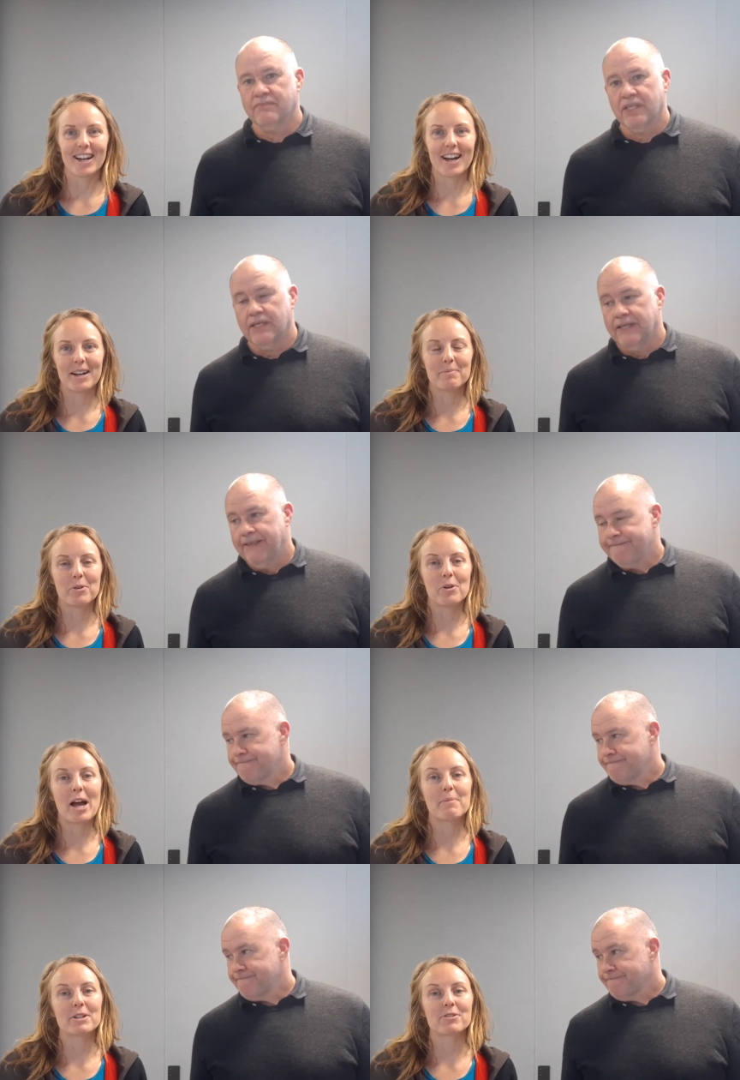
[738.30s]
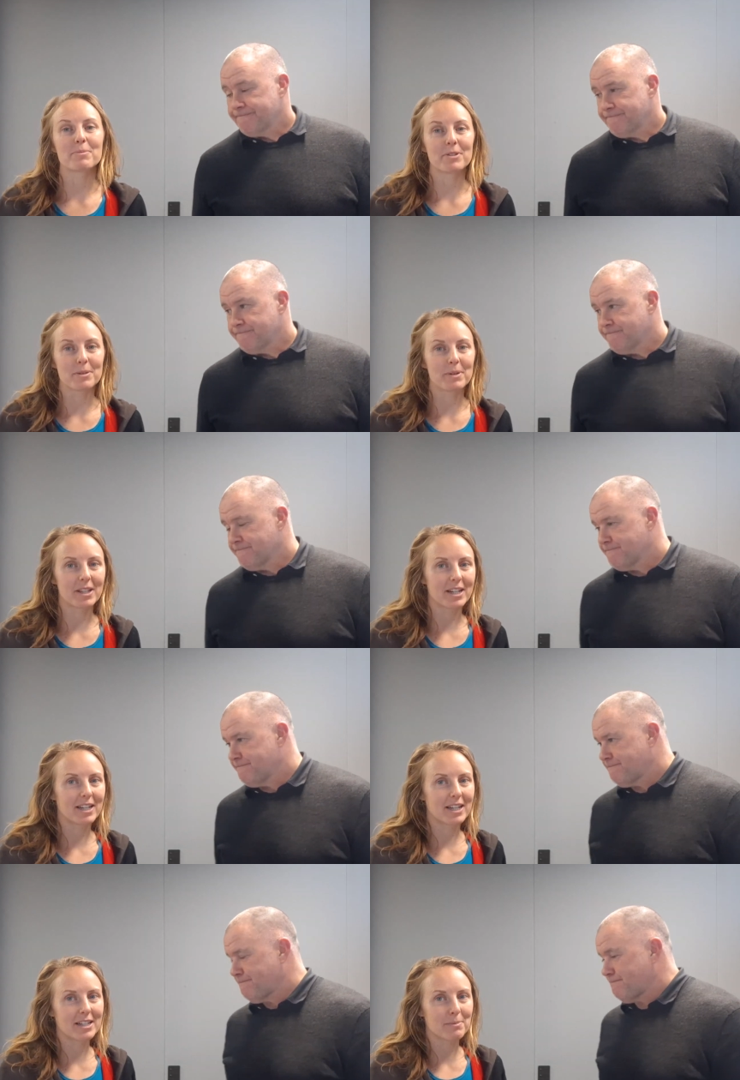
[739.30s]
Speaker 1: um, or how much
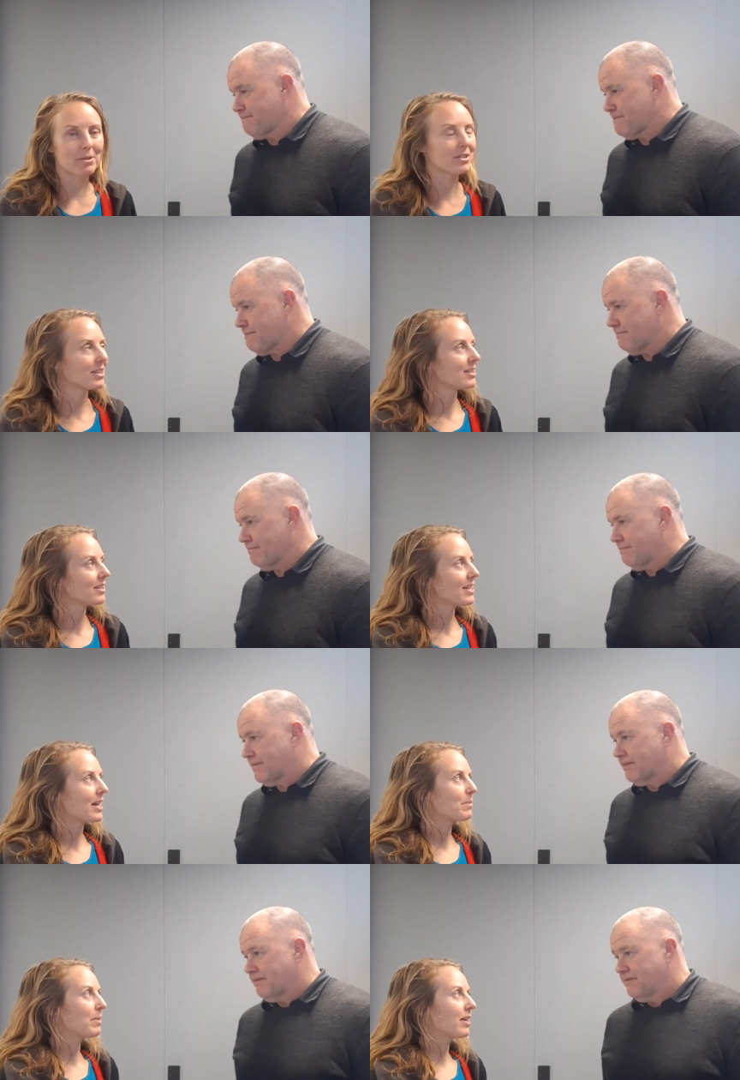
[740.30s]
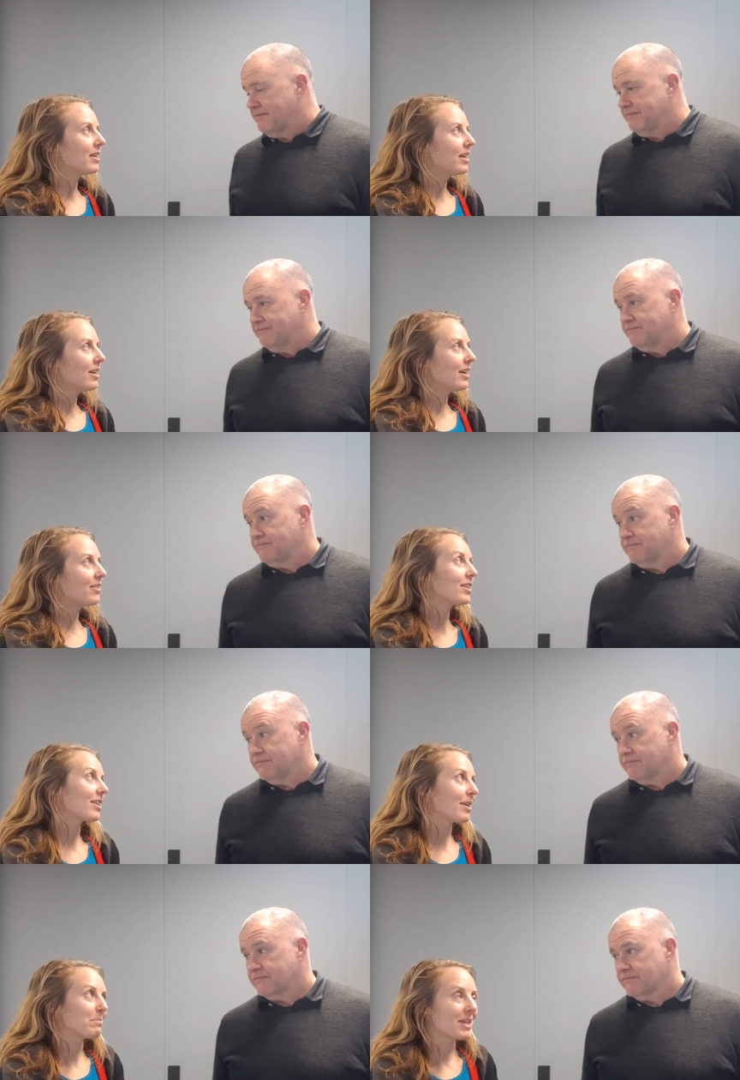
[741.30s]
responsibility each person needs to take, but I think
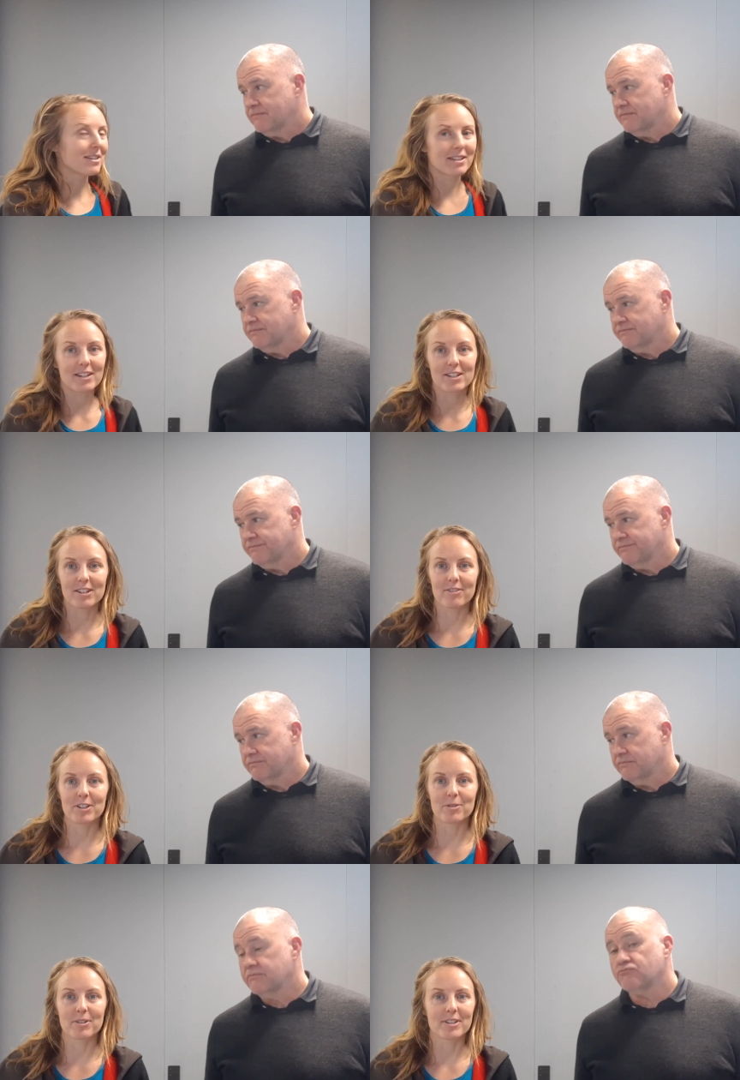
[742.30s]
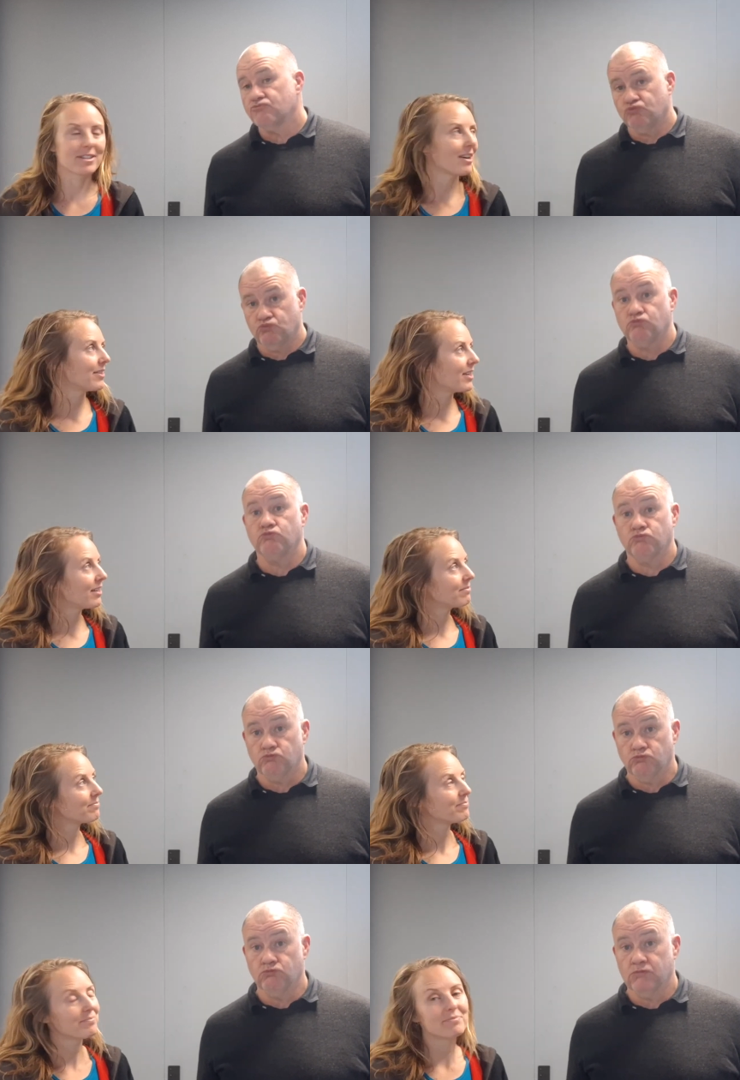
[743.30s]
it comes down to each individual to decide that.
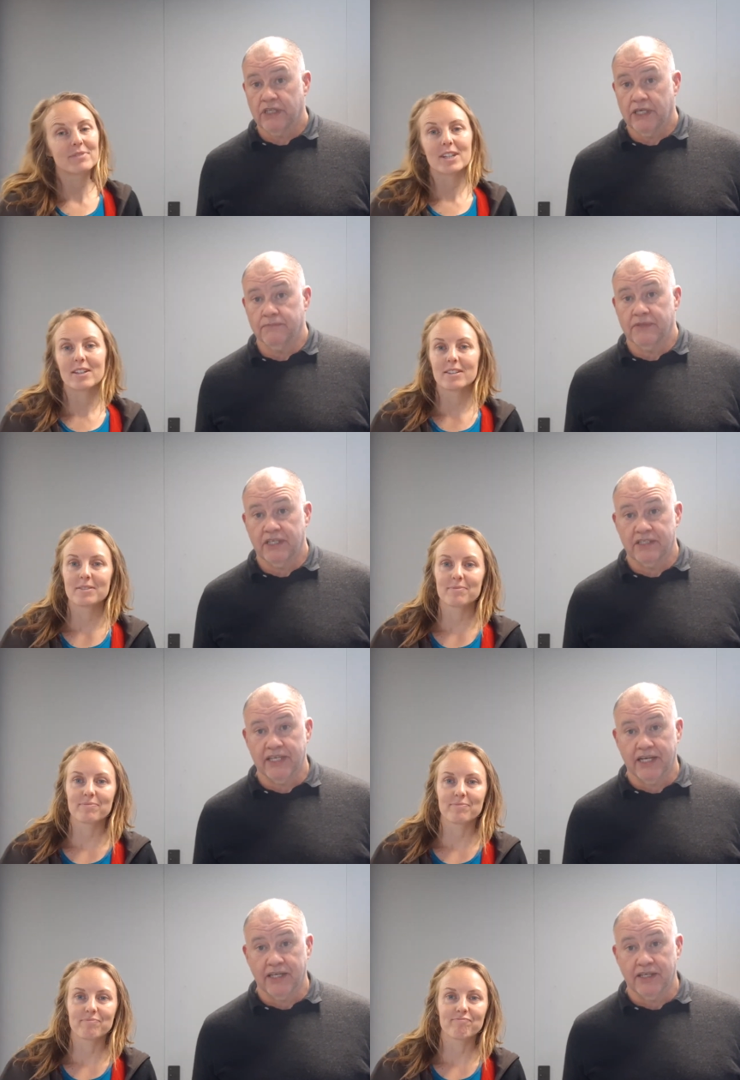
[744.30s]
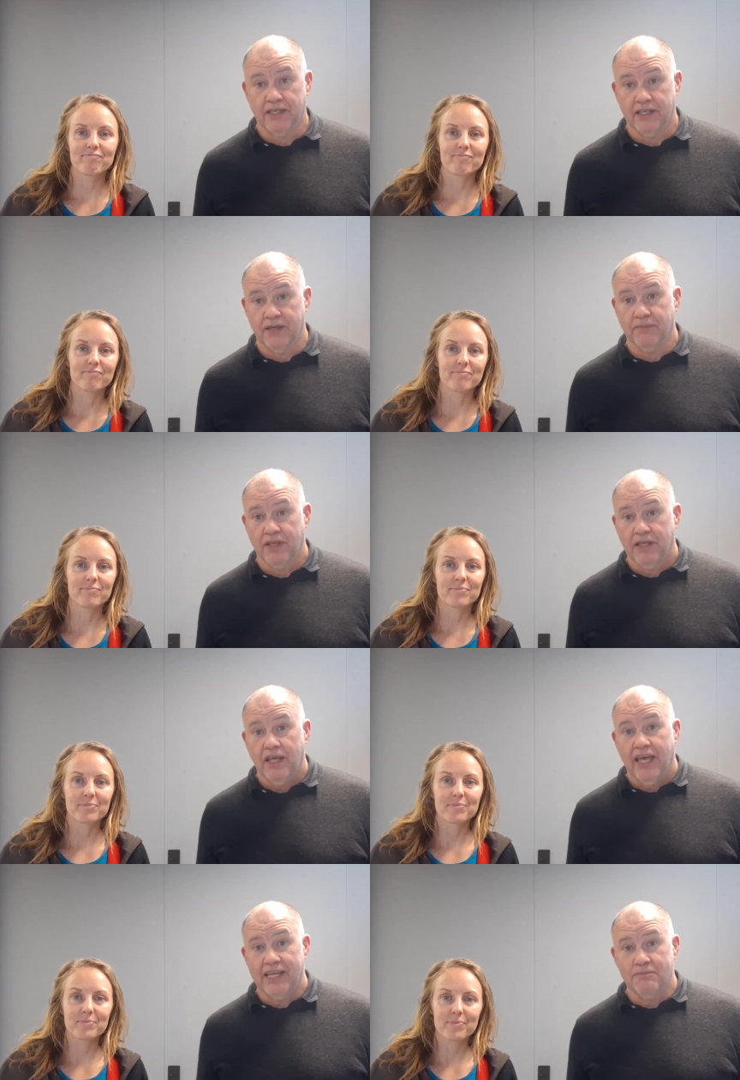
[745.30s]
Speaker 2: Mm, yep, exactly. Yep.
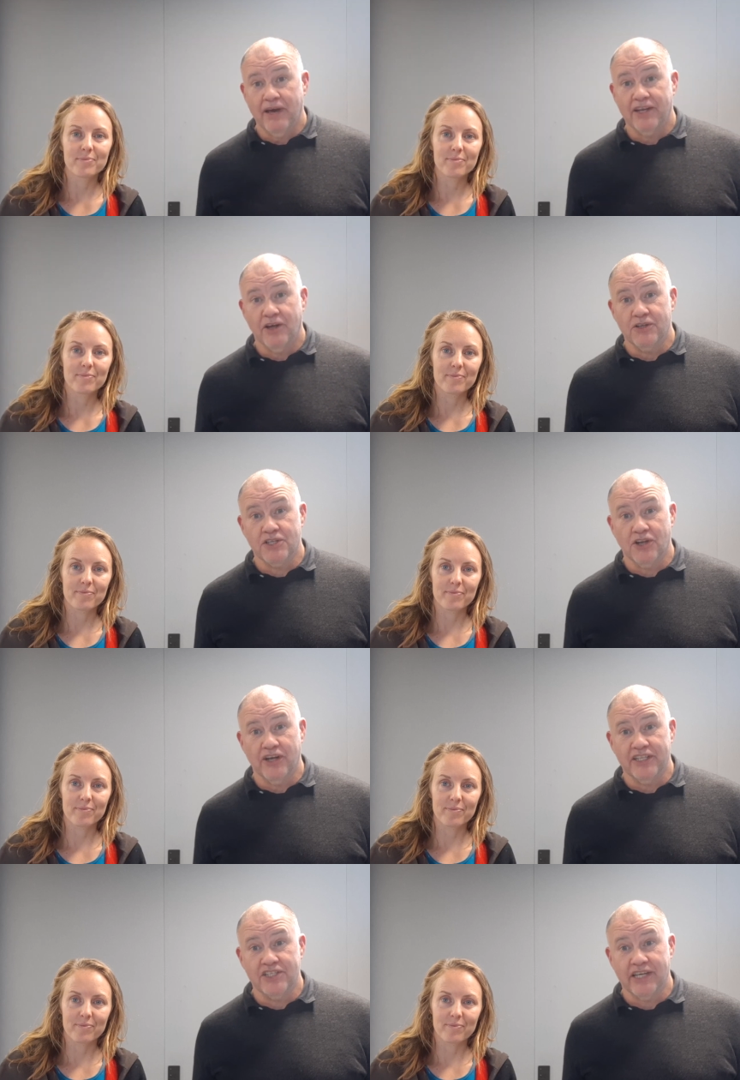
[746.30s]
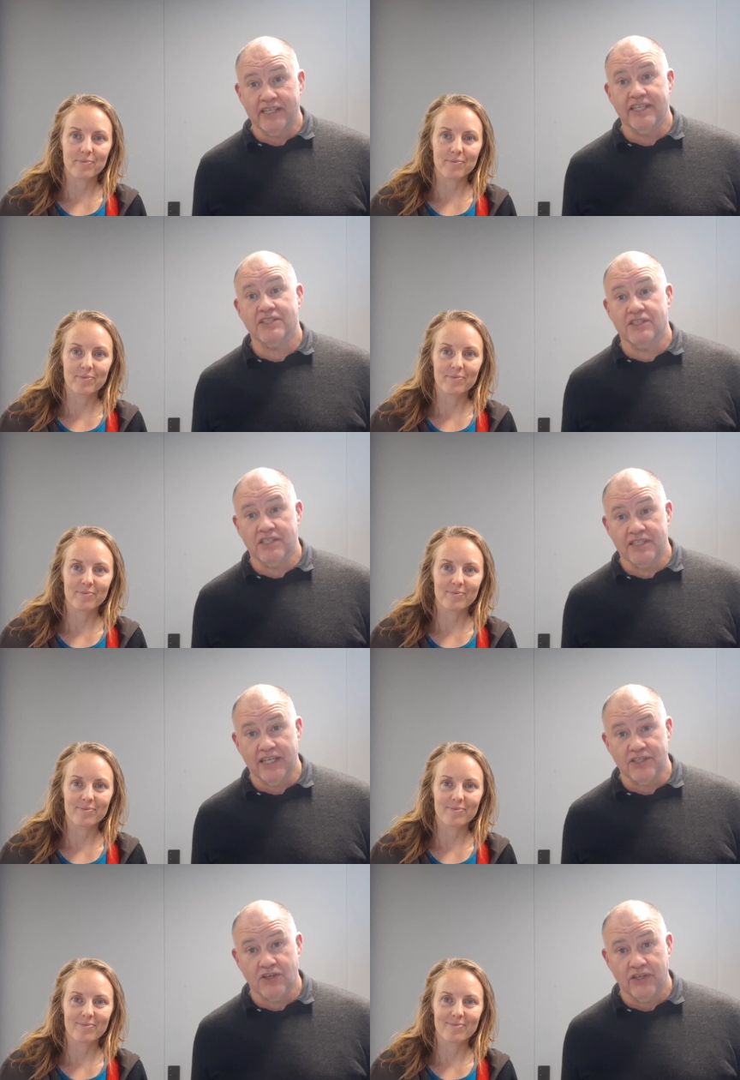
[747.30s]
And you may have noticed the lighting's changed. That's because the
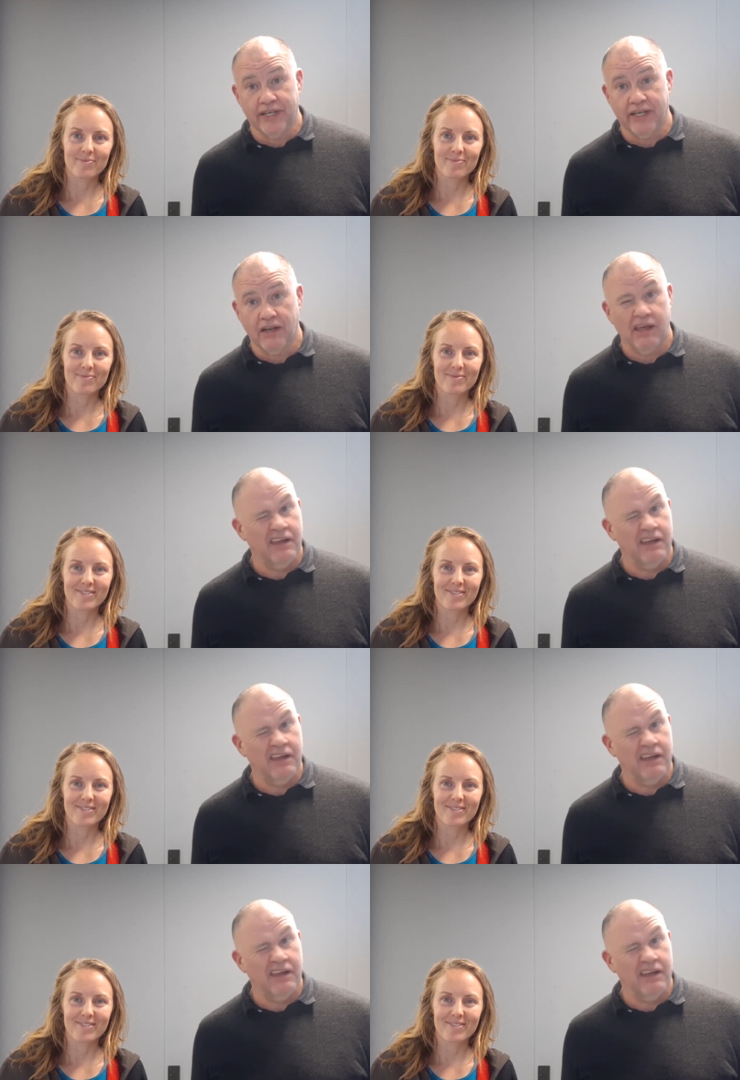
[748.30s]
sun's gone down.